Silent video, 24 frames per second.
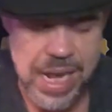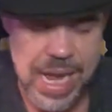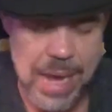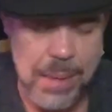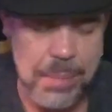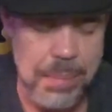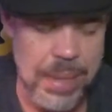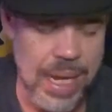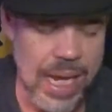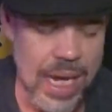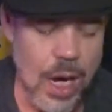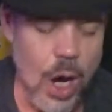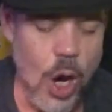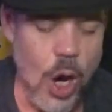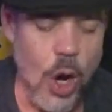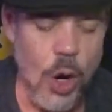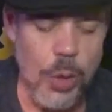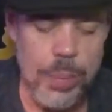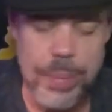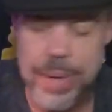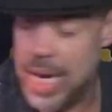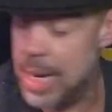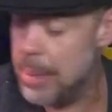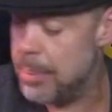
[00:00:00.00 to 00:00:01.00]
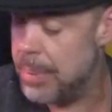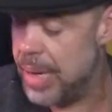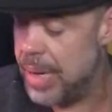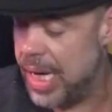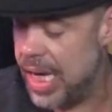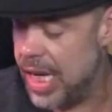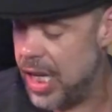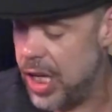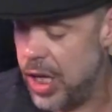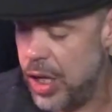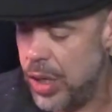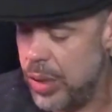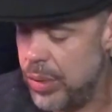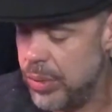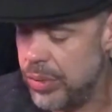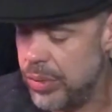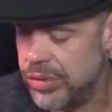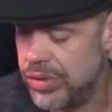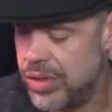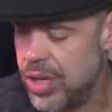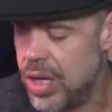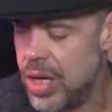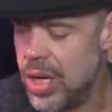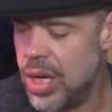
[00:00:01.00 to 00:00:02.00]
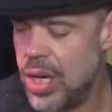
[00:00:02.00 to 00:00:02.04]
and being open and being used,